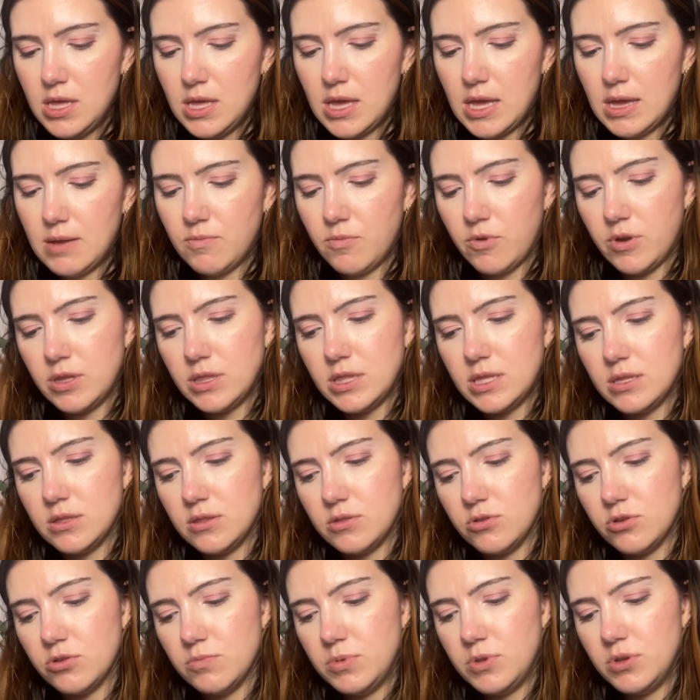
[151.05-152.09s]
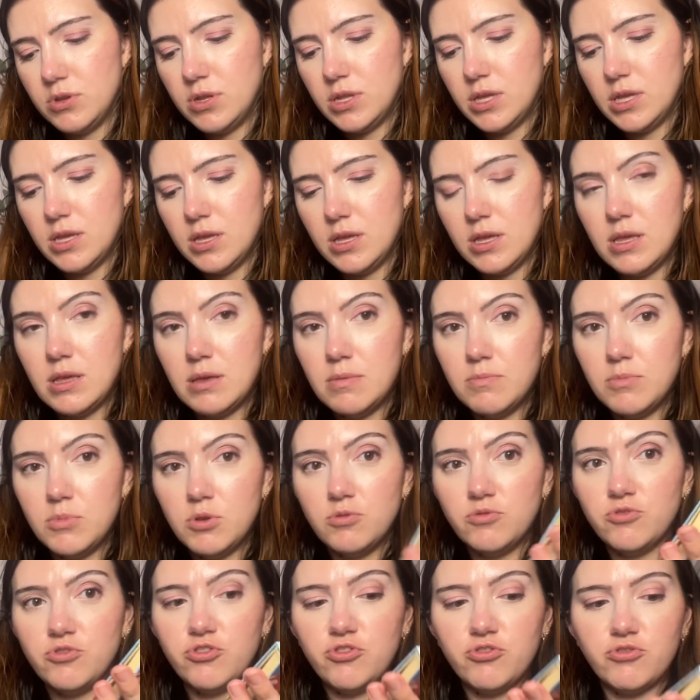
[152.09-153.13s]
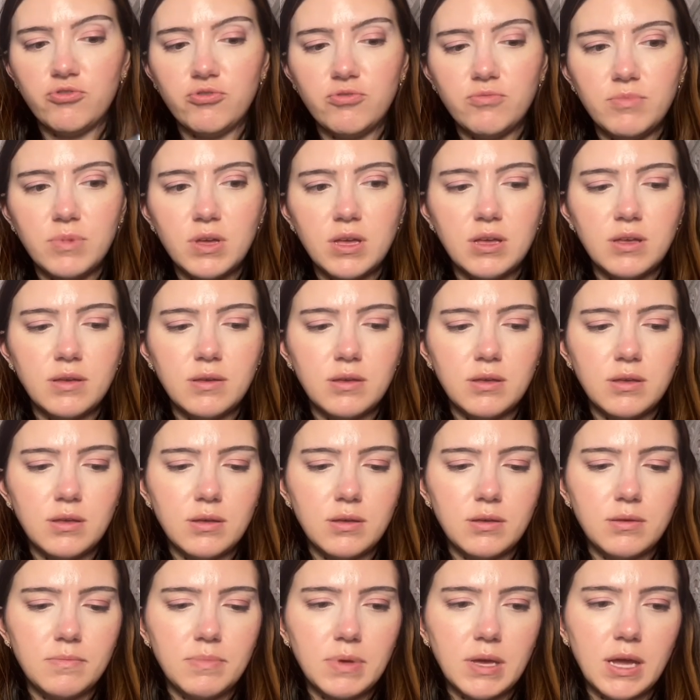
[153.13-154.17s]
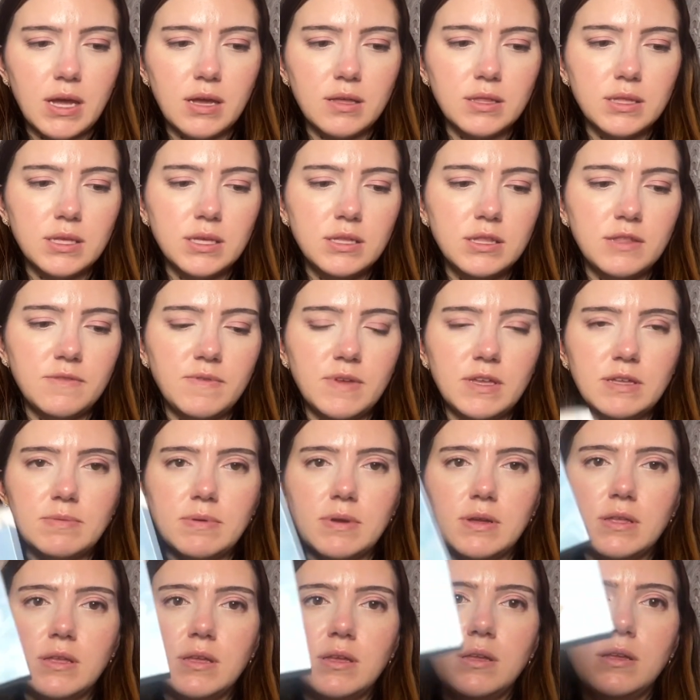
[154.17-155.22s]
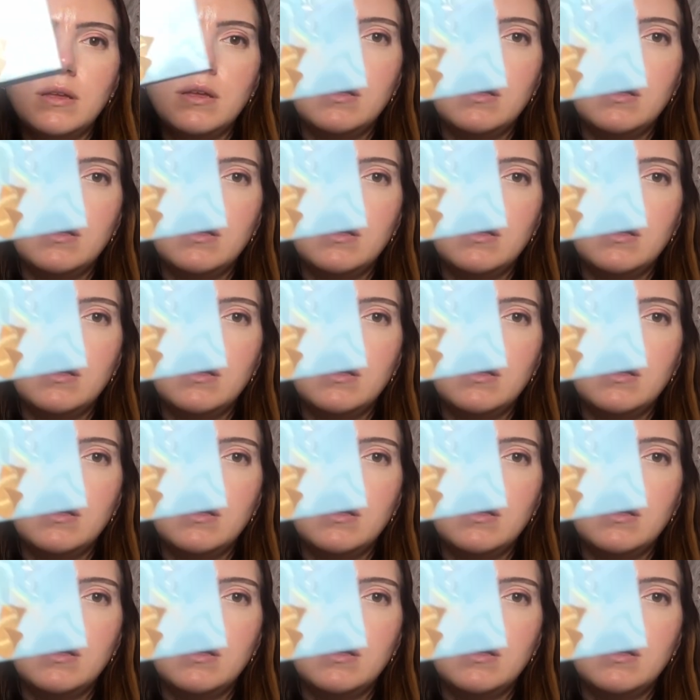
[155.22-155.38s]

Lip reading: I'm wearing the Lunar Beauty Moonshroom palette, the face palette.